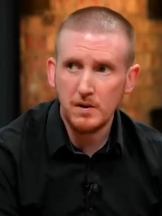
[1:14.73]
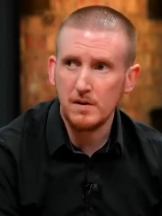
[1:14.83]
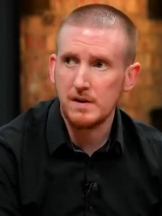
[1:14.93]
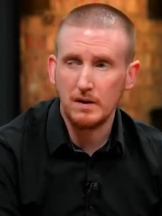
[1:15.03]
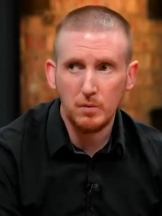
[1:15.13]
their
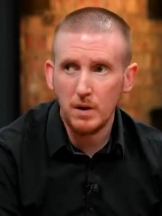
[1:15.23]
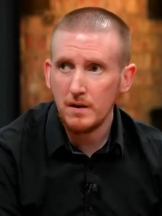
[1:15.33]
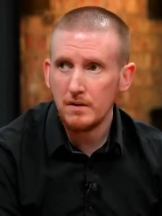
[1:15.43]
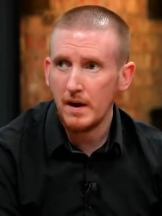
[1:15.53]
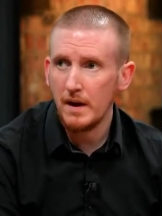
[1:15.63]

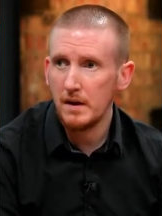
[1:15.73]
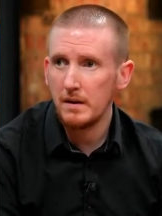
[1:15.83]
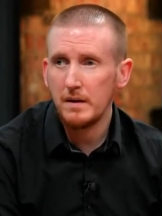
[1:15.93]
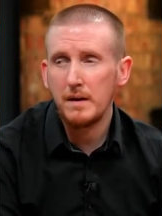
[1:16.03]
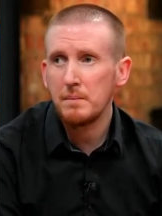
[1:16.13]
self-worth, and
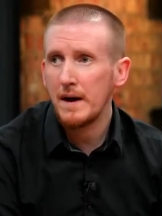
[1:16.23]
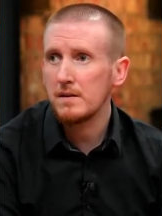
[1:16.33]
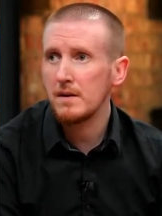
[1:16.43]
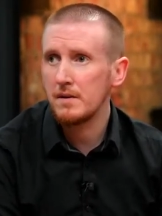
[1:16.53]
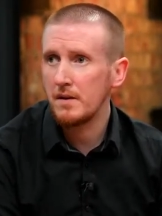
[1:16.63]
it
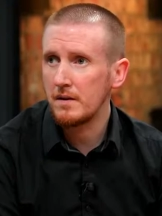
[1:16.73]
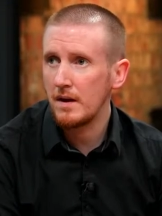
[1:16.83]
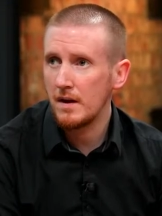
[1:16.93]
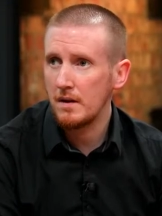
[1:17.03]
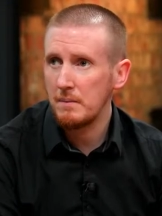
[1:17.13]
impacts on their
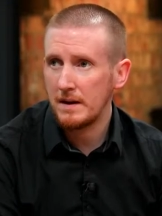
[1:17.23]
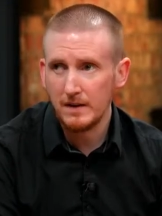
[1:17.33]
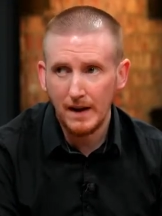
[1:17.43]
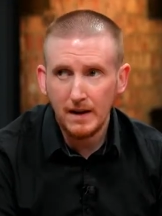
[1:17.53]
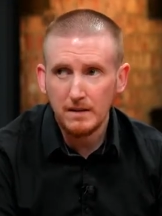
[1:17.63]

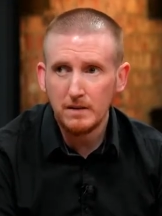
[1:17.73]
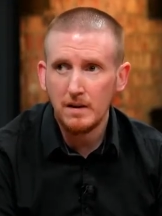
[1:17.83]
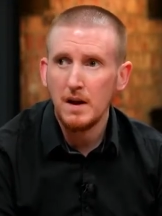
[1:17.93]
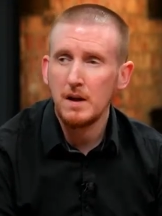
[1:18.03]
mental health.